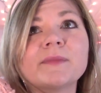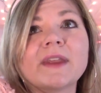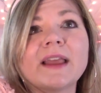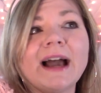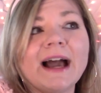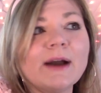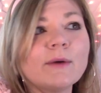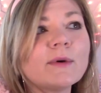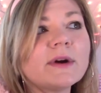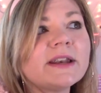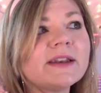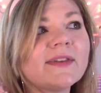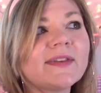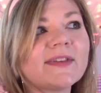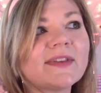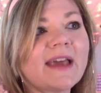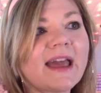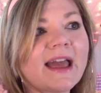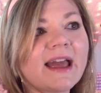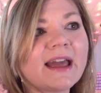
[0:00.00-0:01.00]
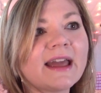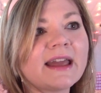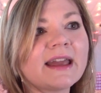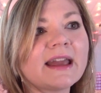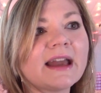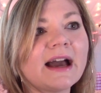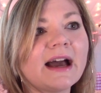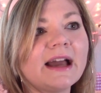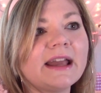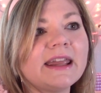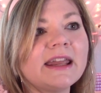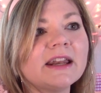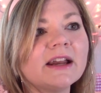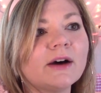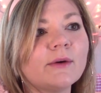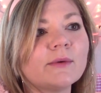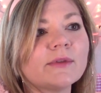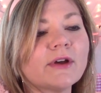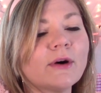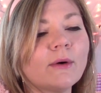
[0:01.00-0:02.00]
I wouldn't say, you
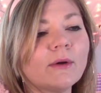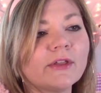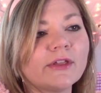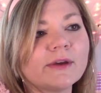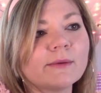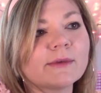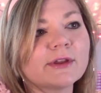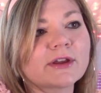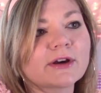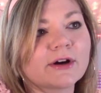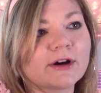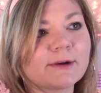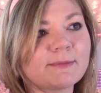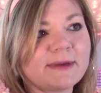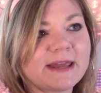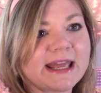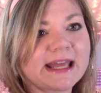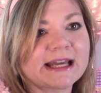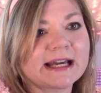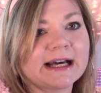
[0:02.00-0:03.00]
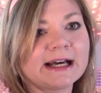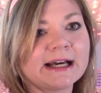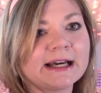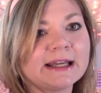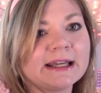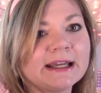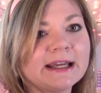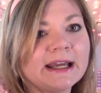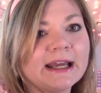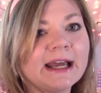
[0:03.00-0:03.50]
know, the whole thing with Kurapika,